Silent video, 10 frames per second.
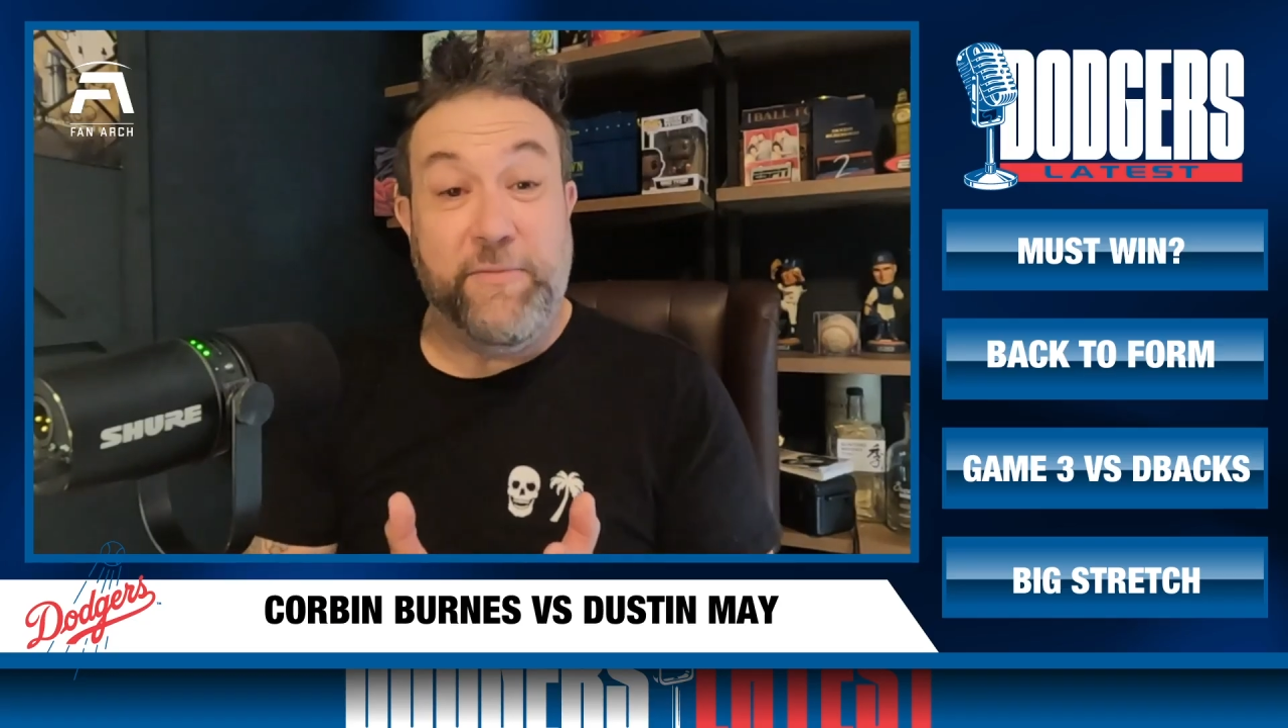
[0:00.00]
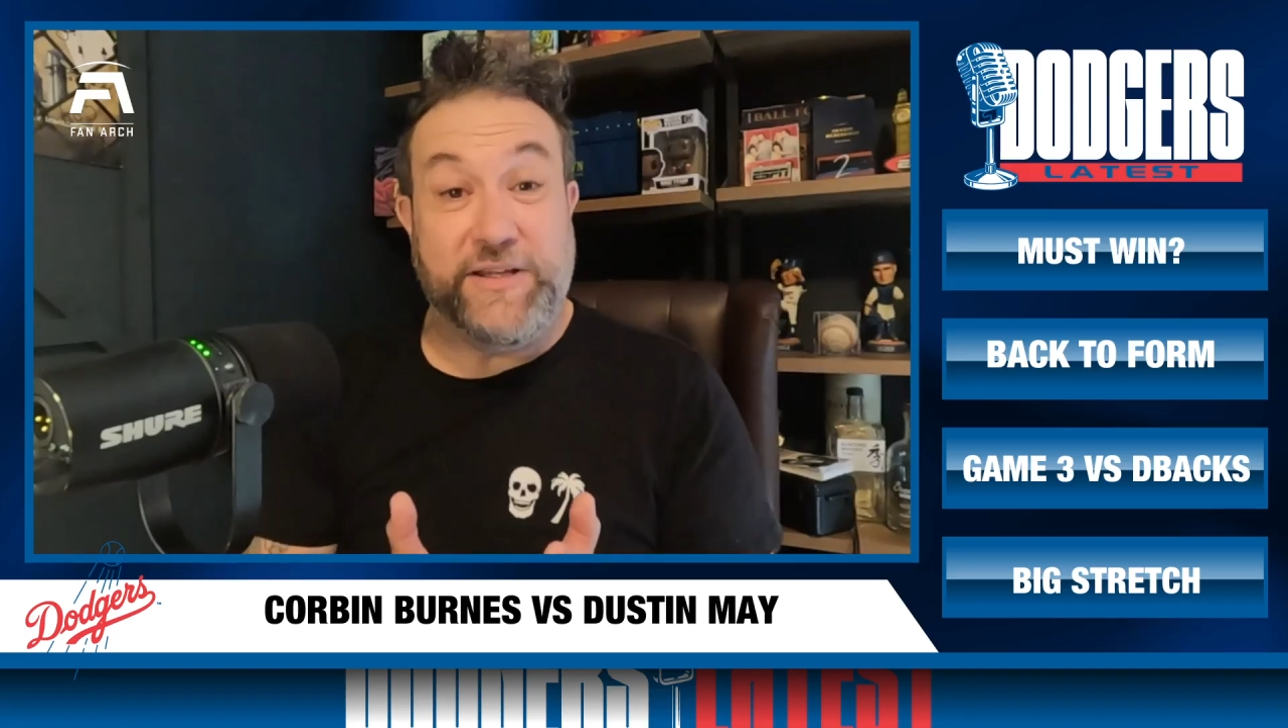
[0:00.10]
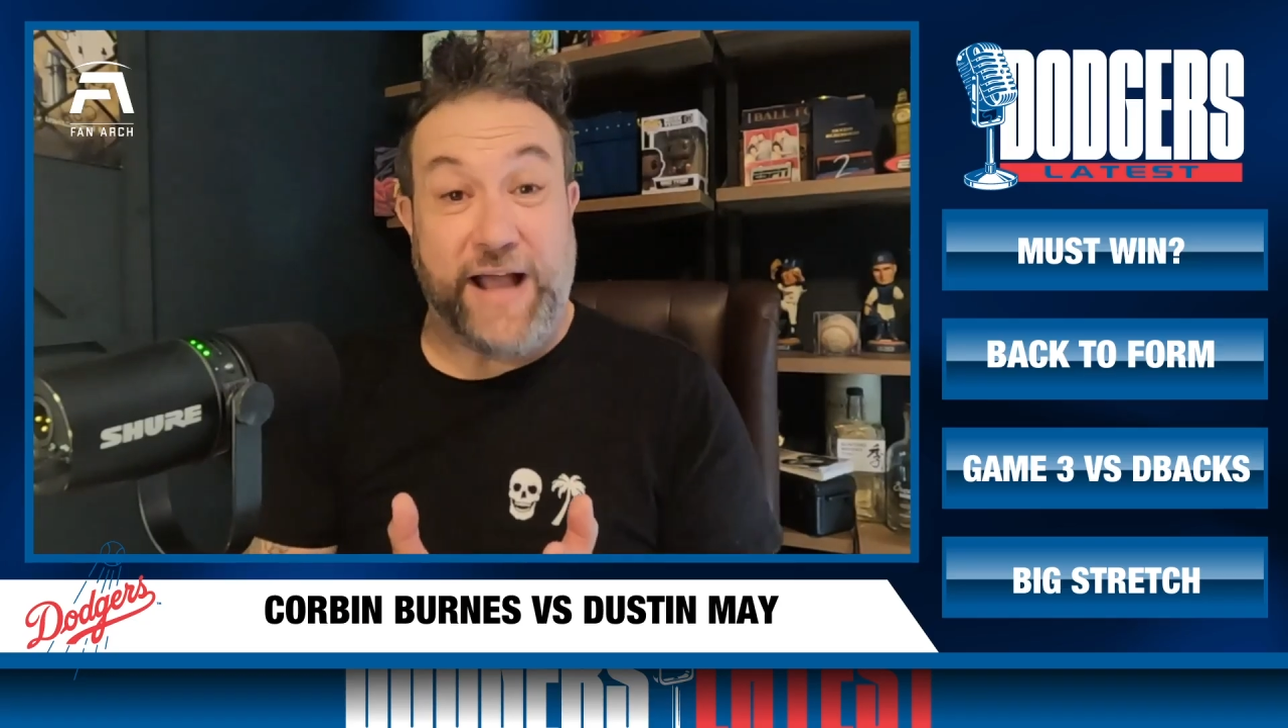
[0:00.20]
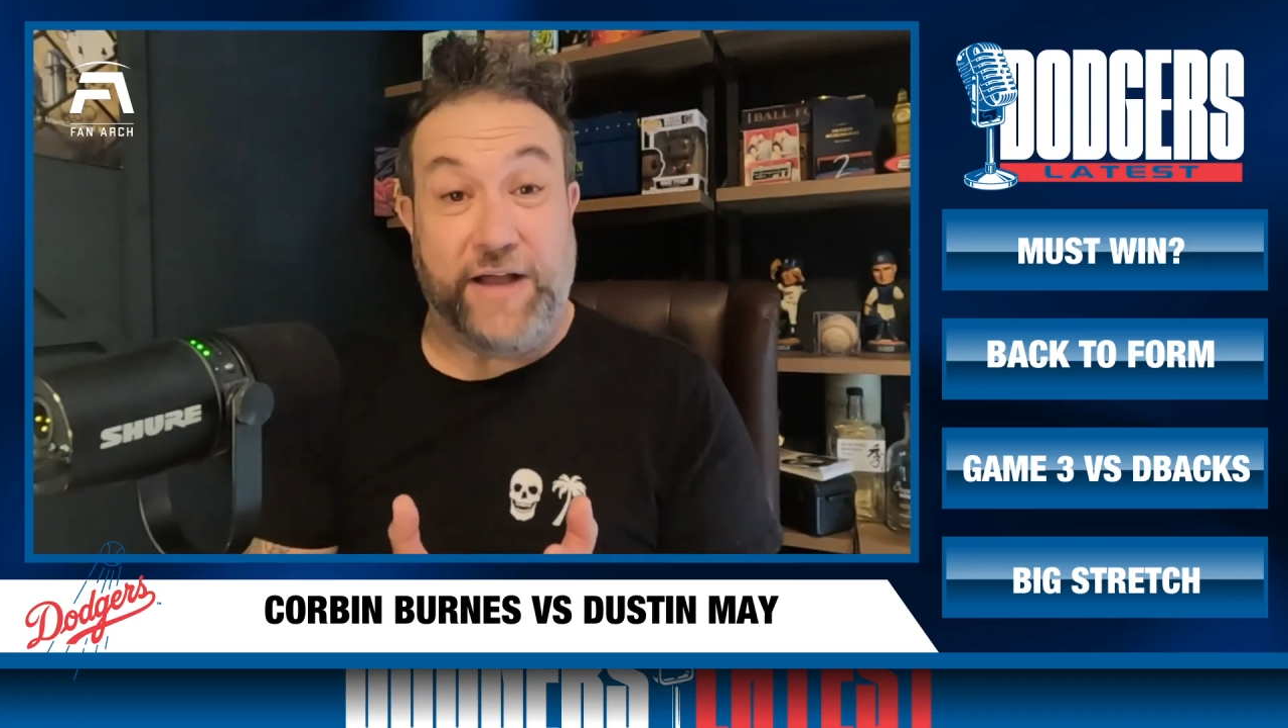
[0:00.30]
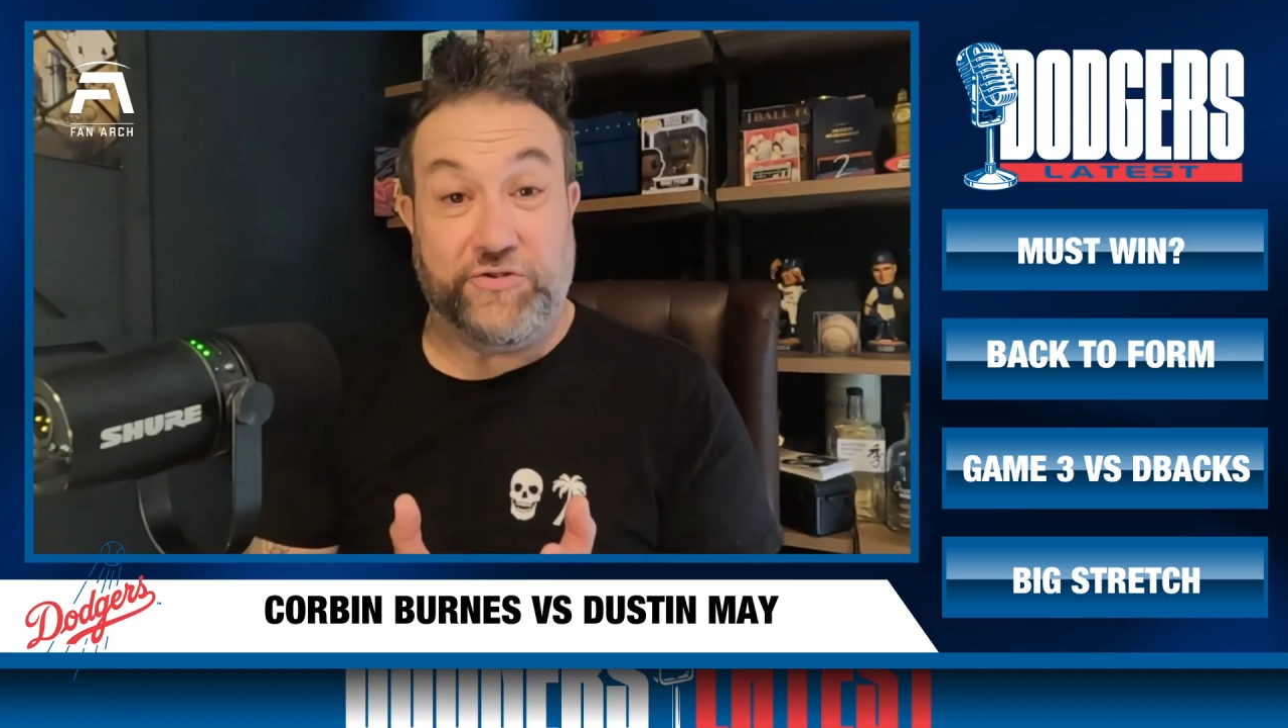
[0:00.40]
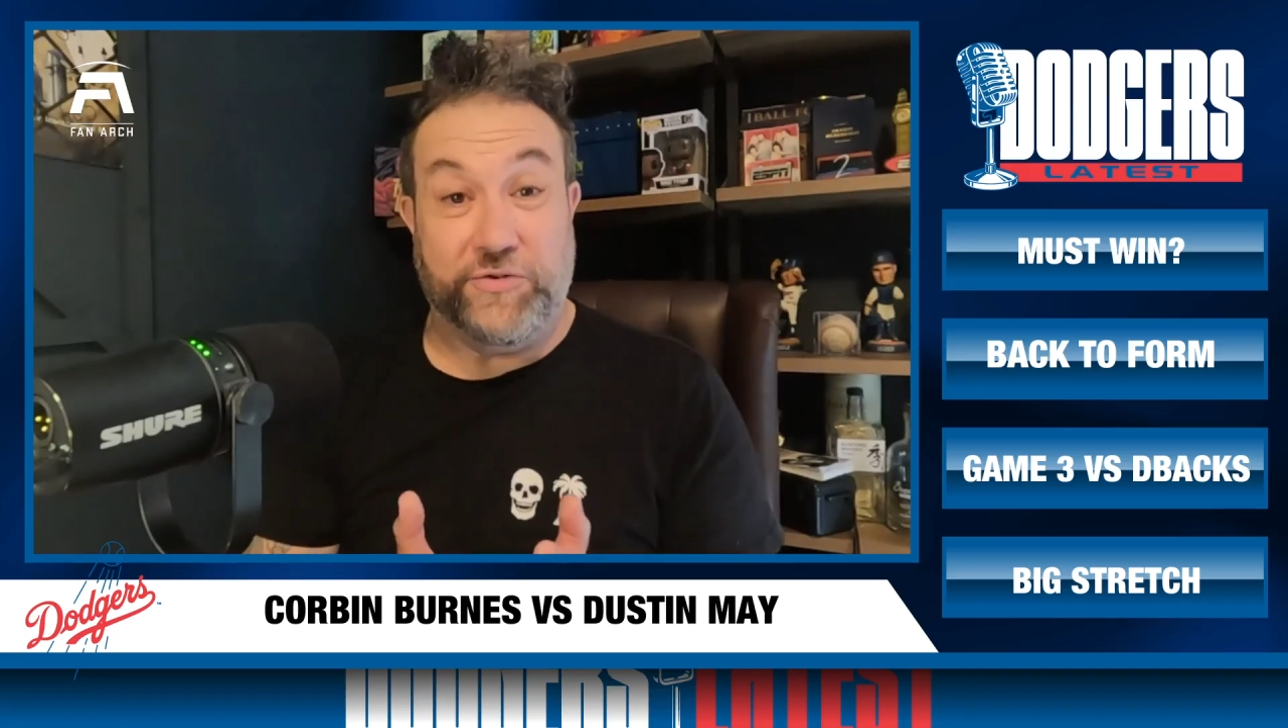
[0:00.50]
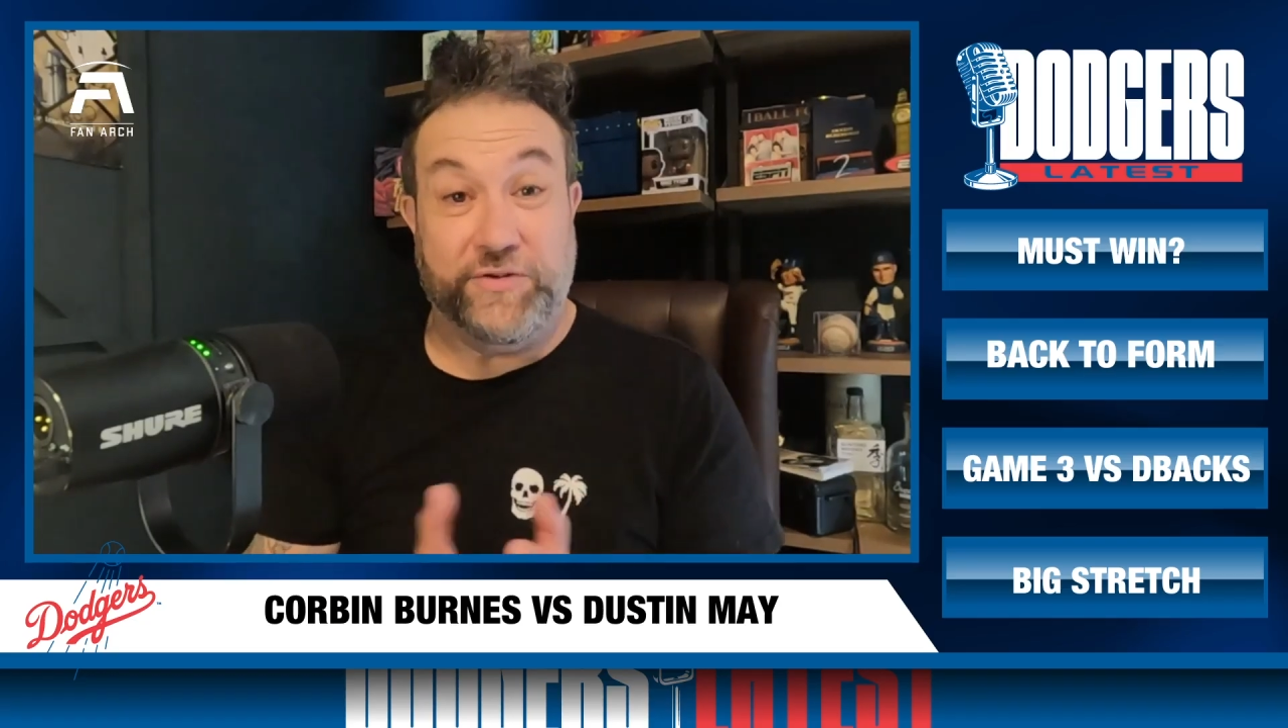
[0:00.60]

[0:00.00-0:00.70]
a Dodger.